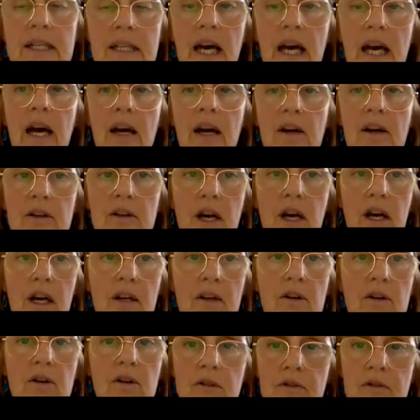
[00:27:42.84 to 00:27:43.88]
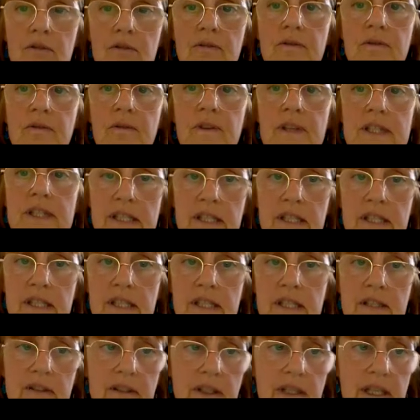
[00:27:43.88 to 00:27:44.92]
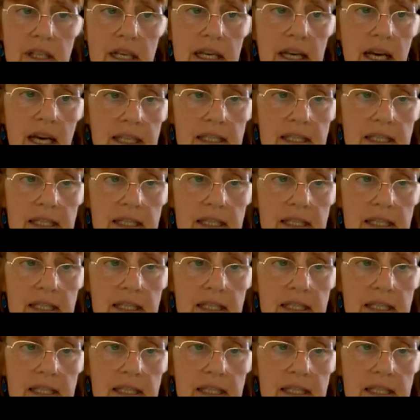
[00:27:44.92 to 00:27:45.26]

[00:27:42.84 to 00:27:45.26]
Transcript: Our whole physical